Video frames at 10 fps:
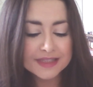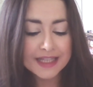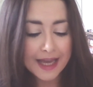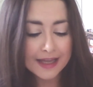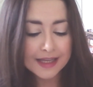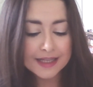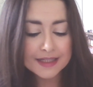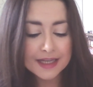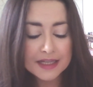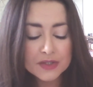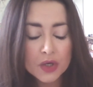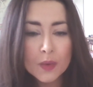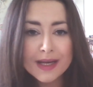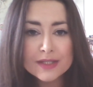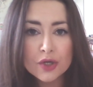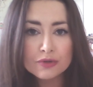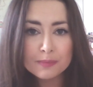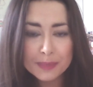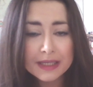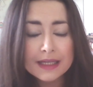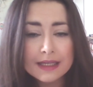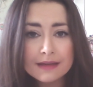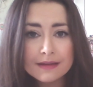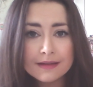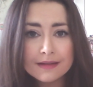yeah, it's always going to be